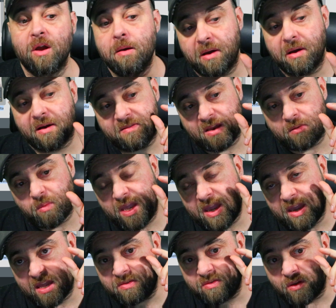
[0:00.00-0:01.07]
because then we can
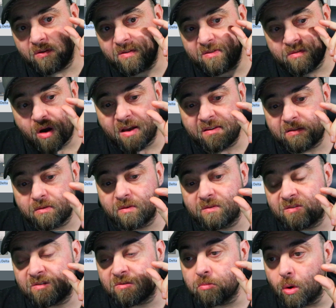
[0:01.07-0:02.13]
get those nice little
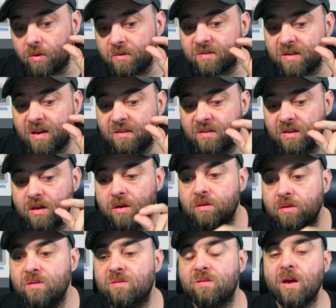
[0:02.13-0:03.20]
small
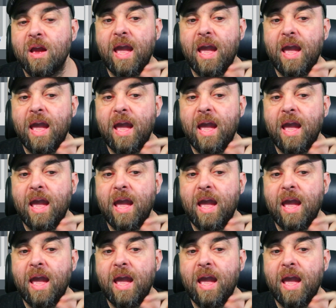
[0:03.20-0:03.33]
CCUs